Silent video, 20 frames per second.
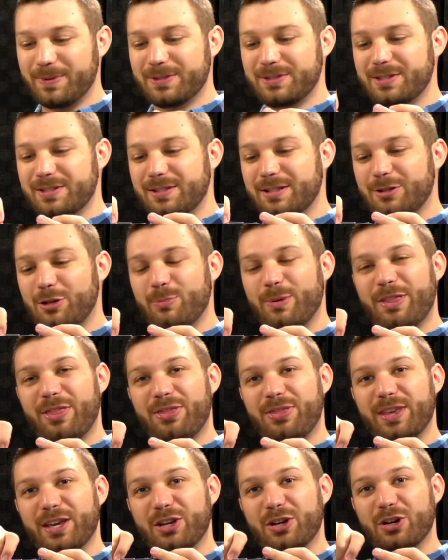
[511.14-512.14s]
is just a little bit
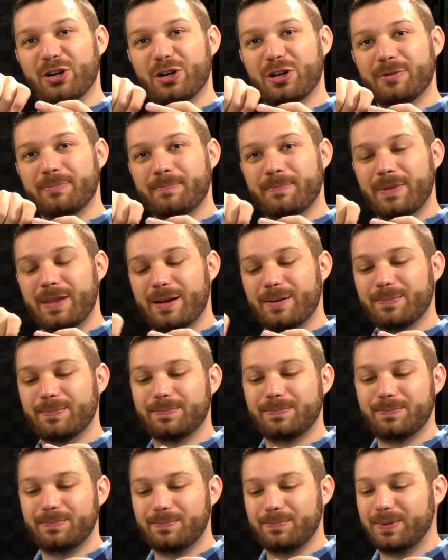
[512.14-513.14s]
thicker.
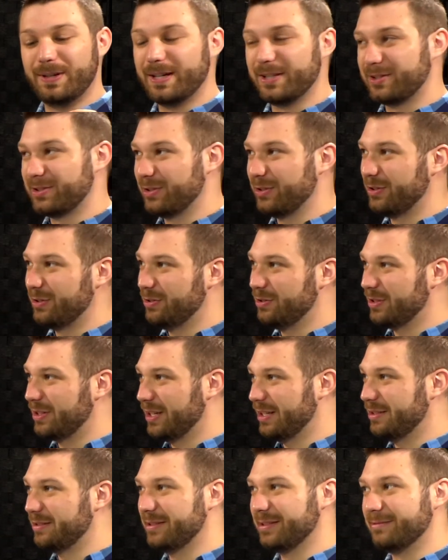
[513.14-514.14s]
But so you're
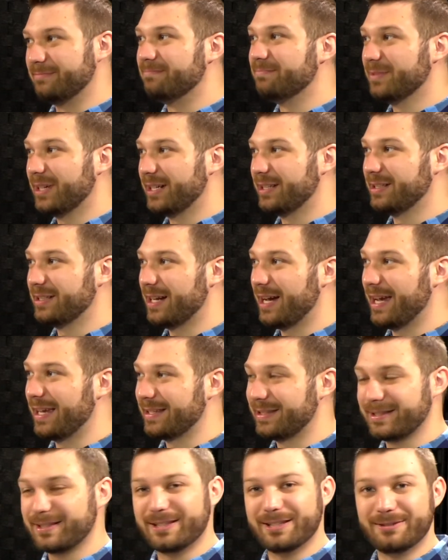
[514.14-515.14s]
getting a
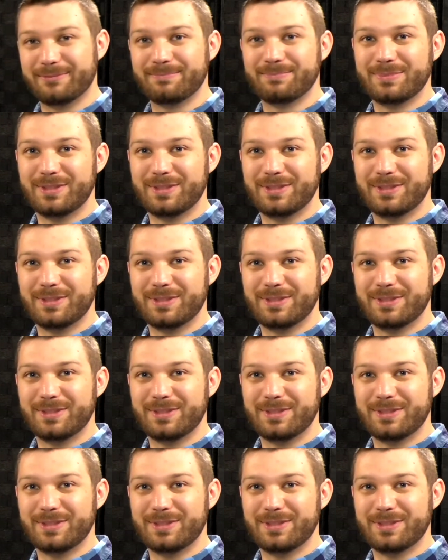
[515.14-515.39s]
nice,